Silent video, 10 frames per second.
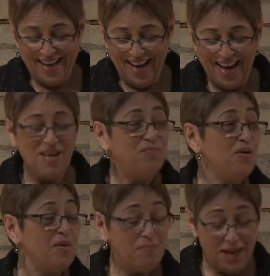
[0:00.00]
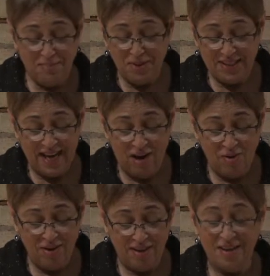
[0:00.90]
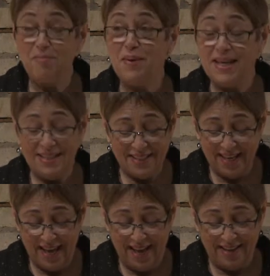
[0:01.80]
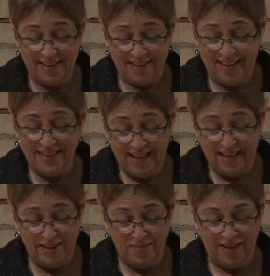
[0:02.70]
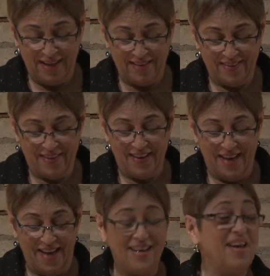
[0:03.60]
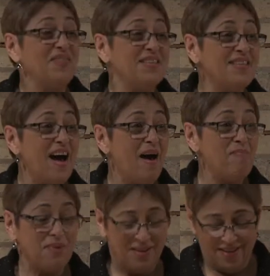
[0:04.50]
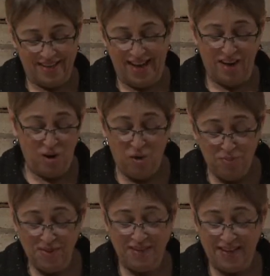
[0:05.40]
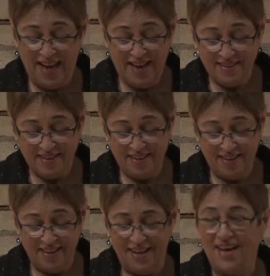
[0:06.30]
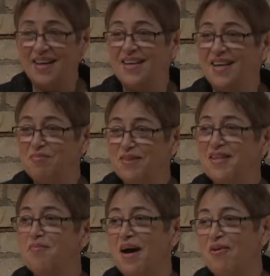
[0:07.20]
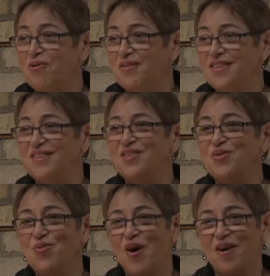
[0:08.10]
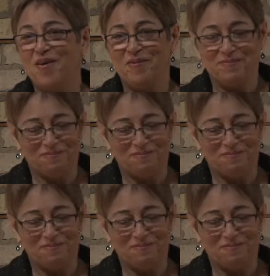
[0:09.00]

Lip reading: I had put a paper towel in a painted egg and laid him in it. And at the top, I opened the casket and emptied him out into the water.